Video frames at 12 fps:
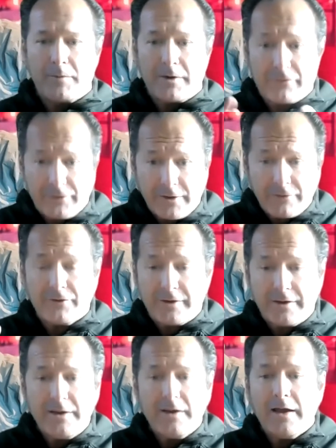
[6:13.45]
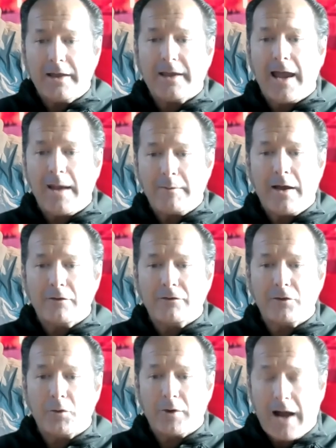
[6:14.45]
But essentially, it came down
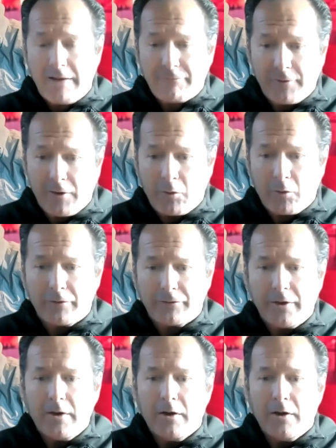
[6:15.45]
to what I felt was